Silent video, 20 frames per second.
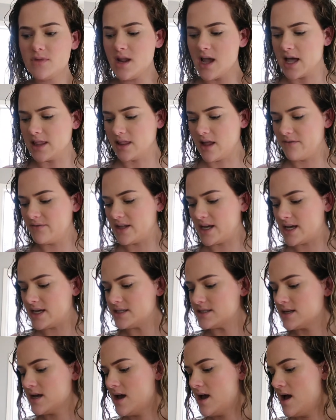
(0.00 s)
I love
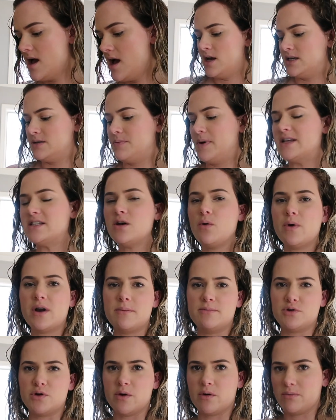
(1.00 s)
these. Depends on what
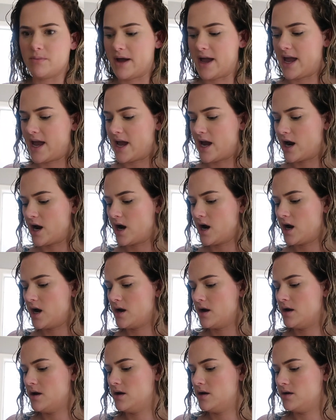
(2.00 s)
I'm doing with my
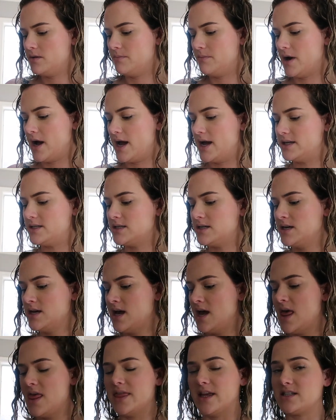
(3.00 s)
hair, but
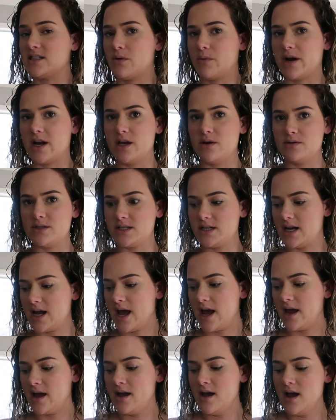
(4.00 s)
that's not what I use
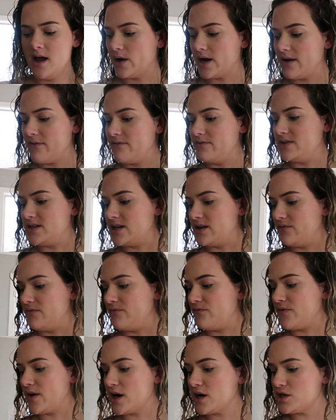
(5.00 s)
today. What I
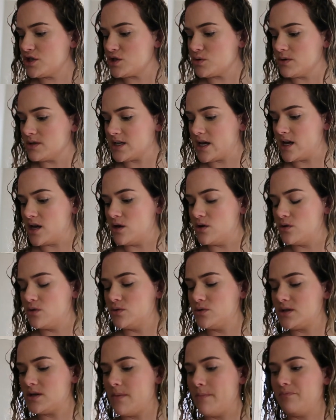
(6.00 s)
did first was I
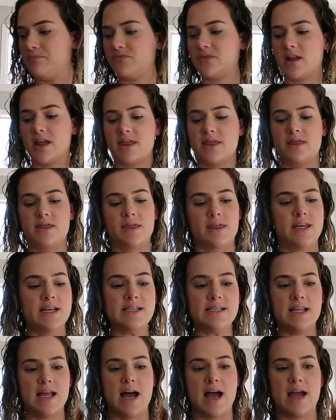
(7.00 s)
use
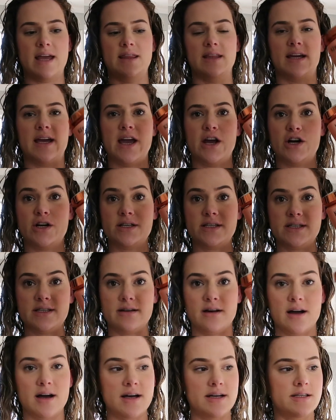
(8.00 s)
this line, the
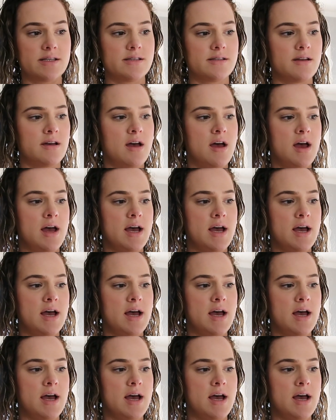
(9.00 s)
Kerastase